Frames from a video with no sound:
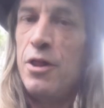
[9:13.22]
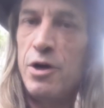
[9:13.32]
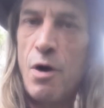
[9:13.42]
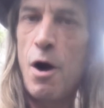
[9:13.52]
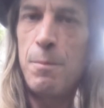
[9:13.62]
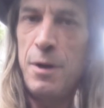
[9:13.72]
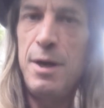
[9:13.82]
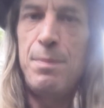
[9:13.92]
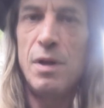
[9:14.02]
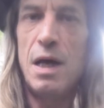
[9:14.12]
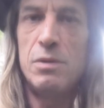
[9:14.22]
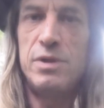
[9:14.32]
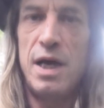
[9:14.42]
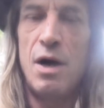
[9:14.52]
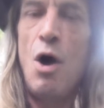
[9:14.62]
There are people out
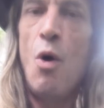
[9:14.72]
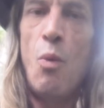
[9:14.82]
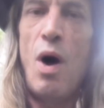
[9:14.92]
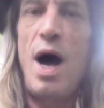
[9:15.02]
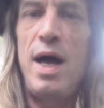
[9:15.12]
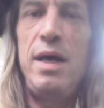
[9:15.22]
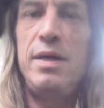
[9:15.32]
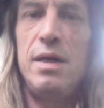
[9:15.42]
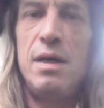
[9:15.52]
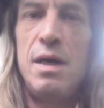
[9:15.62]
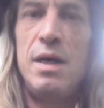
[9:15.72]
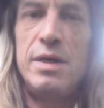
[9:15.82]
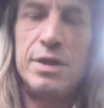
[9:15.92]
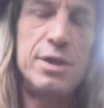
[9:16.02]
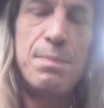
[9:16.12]
there. Why
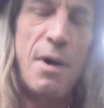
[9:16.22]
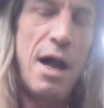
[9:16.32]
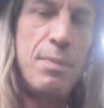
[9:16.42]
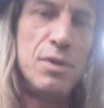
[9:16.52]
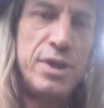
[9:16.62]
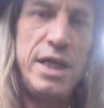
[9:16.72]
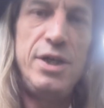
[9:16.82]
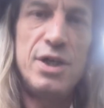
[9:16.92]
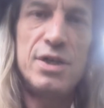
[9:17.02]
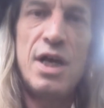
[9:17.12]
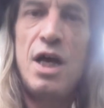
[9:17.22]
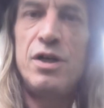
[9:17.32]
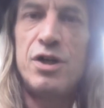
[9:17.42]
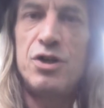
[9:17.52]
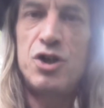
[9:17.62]
does the Bible teach us
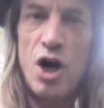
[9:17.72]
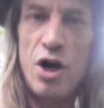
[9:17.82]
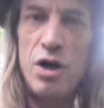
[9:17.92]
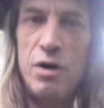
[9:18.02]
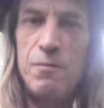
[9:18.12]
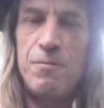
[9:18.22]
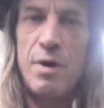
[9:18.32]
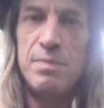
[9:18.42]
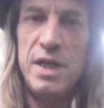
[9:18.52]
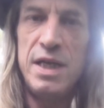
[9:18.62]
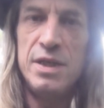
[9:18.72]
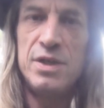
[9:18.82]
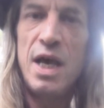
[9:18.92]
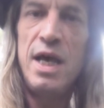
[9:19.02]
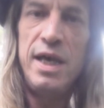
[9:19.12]
to turn from these
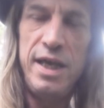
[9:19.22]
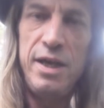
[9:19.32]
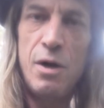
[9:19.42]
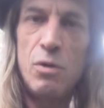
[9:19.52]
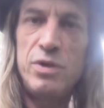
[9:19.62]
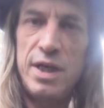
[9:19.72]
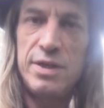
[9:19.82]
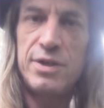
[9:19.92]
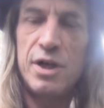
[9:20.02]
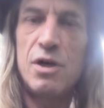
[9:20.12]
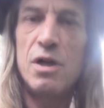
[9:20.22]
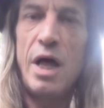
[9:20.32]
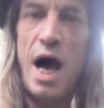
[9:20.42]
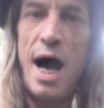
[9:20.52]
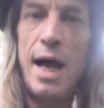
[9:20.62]
egotistical,
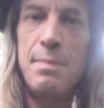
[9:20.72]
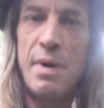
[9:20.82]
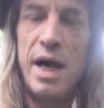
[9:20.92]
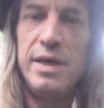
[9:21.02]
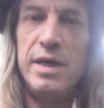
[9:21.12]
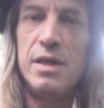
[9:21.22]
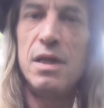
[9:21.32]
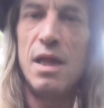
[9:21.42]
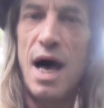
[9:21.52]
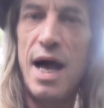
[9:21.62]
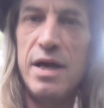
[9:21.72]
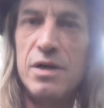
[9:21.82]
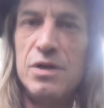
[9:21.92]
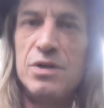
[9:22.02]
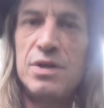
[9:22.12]
high minded
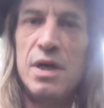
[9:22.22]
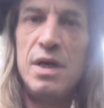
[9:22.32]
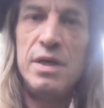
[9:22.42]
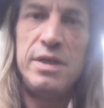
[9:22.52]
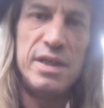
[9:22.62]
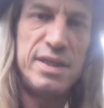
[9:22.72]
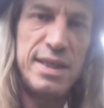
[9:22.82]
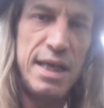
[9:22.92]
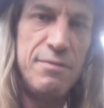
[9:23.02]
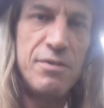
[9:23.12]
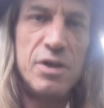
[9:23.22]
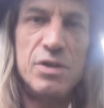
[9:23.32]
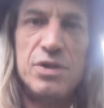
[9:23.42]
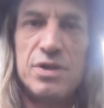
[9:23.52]
liars, deceivers?